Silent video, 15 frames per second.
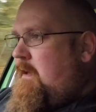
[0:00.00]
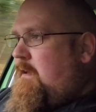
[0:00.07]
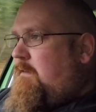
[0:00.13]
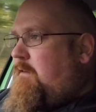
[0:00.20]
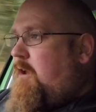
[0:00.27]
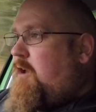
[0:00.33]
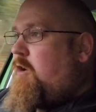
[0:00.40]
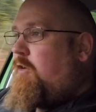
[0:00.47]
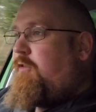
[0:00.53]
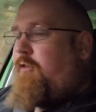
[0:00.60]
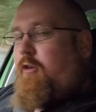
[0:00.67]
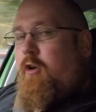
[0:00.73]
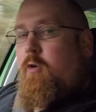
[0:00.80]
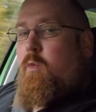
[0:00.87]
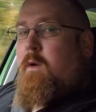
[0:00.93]
So you've got
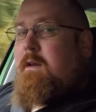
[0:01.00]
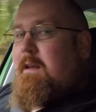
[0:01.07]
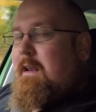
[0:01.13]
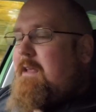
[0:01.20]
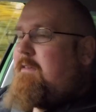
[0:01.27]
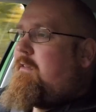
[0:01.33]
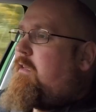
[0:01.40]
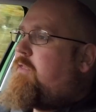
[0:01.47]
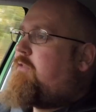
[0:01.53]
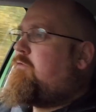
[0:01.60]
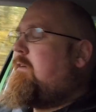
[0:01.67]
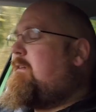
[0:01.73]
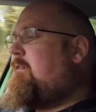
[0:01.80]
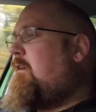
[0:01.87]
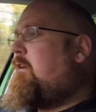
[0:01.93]
2 1-litre
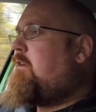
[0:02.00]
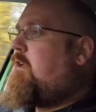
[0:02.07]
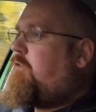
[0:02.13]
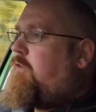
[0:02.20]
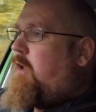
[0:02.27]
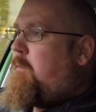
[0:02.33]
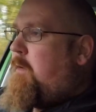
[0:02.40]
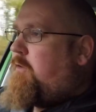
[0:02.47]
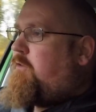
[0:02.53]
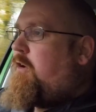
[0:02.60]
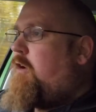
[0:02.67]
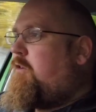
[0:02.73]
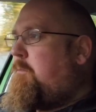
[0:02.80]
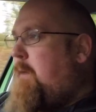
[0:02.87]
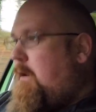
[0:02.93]
3-cylinder
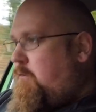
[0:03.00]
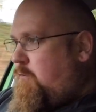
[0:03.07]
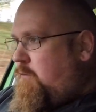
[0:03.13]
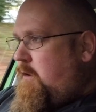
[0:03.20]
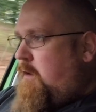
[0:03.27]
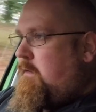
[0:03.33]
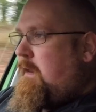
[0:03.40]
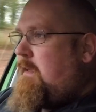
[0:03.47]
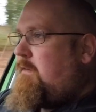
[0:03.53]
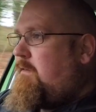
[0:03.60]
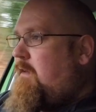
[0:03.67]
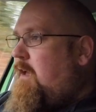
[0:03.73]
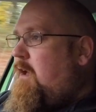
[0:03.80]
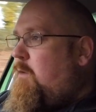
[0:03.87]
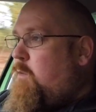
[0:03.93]
turbocharged petrol units,
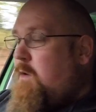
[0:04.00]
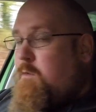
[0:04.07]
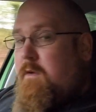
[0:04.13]
one with